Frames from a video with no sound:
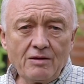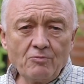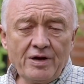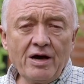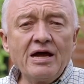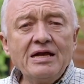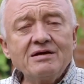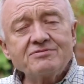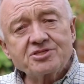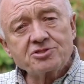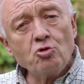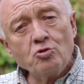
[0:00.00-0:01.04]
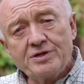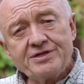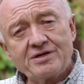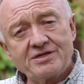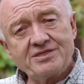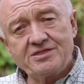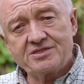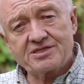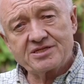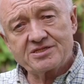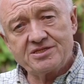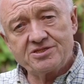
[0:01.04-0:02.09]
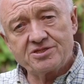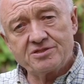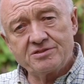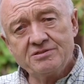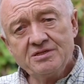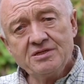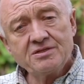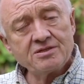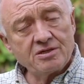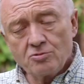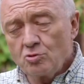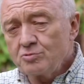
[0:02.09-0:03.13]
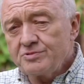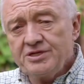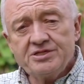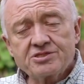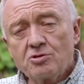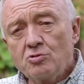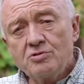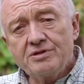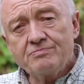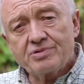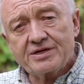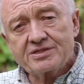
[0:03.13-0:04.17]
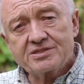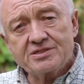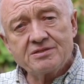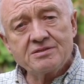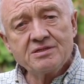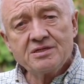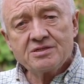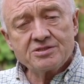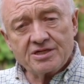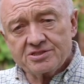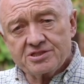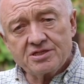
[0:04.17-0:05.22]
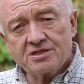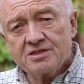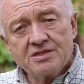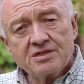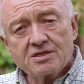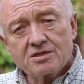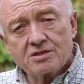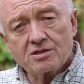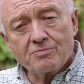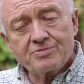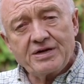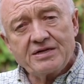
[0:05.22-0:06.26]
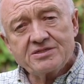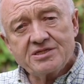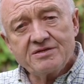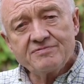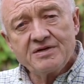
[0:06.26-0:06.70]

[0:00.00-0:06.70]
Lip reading: When I left school in 1962, an ordinary school in Brixton, just a comprehensive,